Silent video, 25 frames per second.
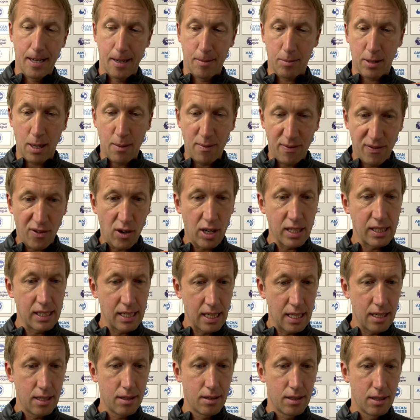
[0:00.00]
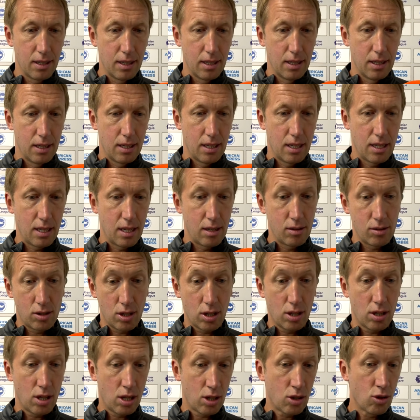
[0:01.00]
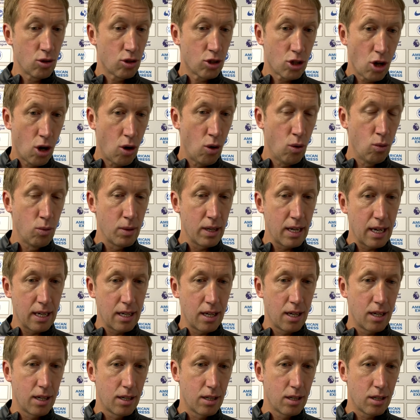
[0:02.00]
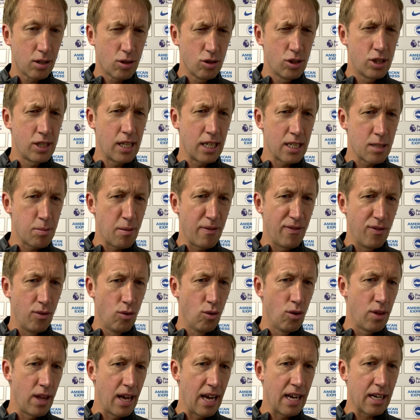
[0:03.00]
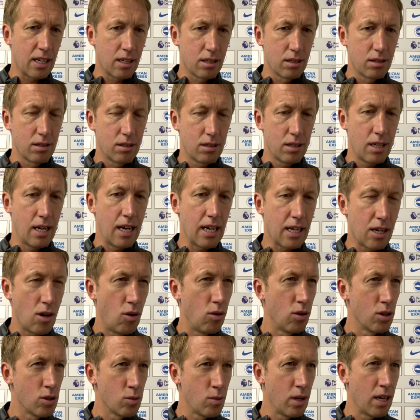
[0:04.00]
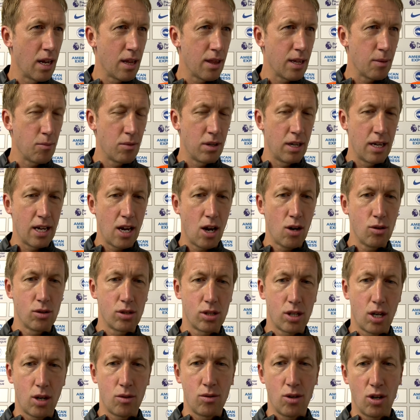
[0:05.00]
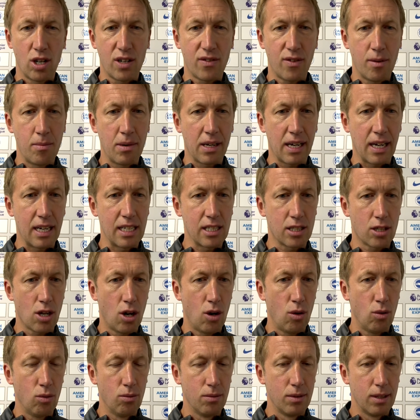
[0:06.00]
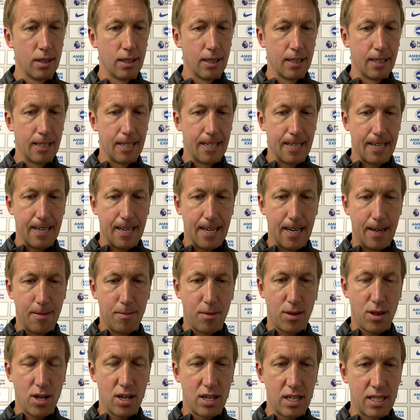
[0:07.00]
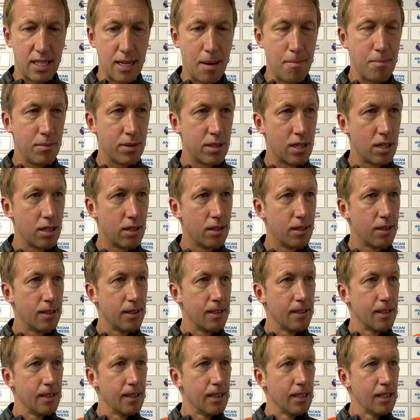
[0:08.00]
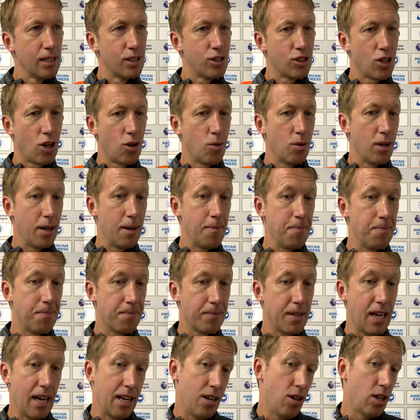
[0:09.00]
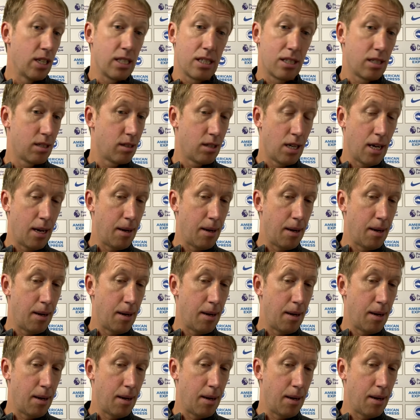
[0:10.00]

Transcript: keep fighting. And then it was a good goal. We had a good chance before their goal as well, I think, with Leo. So nice for him to get his goal, third attempt. So, yeah, nice.